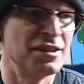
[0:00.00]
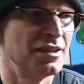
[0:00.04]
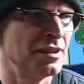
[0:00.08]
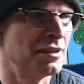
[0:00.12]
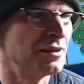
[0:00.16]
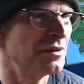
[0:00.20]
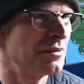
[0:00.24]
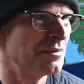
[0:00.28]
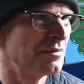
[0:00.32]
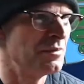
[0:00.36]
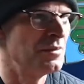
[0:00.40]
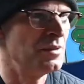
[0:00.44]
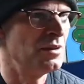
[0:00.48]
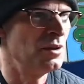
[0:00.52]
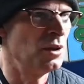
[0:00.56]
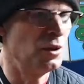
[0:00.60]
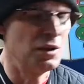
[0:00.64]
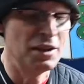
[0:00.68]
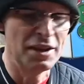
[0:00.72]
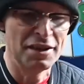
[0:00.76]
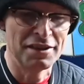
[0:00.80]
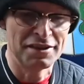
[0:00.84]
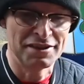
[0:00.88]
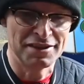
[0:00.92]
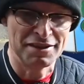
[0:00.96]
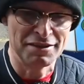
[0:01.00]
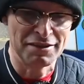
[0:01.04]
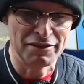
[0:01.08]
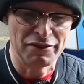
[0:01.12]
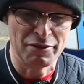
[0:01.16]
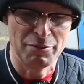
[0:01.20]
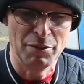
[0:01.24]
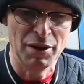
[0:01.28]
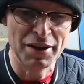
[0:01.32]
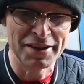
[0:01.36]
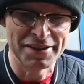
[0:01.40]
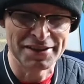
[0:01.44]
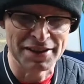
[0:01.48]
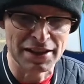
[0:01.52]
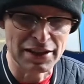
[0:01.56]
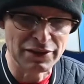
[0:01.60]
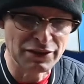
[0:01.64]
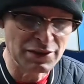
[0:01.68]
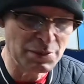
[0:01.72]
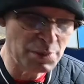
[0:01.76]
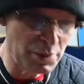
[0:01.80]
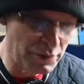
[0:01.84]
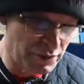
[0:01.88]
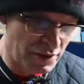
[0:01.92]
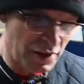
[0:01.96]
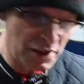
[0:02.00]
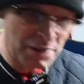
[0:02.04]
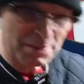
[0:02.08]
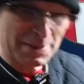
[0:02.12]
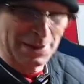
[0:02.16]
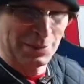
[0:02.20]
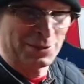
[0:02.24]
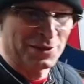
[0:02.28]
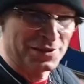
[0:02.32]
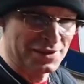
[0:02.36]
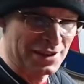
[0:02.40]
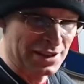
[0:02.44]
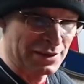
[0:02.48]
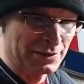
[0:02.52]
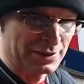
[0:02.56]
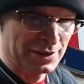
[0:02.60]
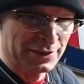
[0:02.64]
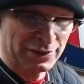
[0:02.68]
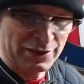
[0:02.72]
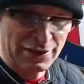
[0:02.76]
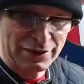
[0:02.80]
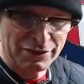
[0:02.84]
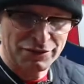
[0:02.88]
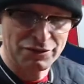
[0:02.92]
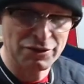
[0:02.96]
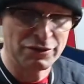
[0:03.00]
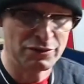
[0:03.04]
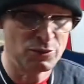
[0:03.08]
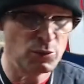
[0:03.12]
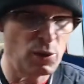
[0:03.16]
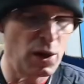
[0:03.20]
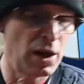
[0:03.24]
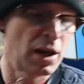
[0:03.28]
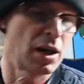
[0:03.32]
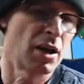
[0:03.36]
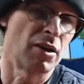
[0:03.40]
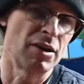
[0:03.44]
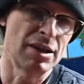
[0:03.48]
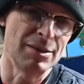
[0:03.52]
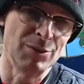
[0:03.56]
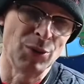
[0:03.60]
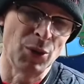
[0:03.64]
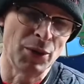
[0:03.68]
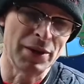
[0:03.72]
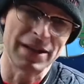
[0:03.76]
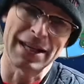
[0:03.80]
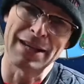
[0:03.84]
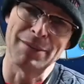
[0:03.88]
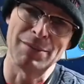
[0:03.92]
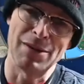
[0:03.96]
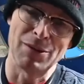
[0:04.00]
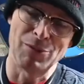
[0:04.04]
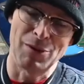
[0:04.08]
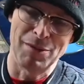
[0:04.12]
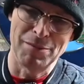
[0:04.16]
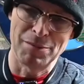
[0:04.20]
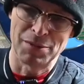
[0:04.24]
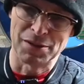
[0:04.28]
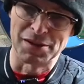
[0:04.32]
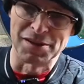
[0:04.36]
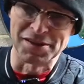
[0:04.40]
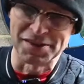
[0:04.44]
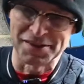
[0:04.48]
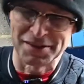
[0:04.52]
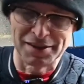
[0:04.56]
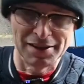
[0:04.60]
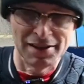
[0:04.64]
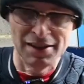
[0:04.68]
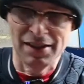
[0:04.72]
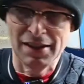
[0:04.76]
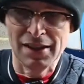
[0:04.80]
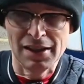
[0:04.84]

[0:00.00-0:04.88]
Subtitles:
So not necessarily for my safety, but for other people's safety. If I've driven one car in the morning and met one person,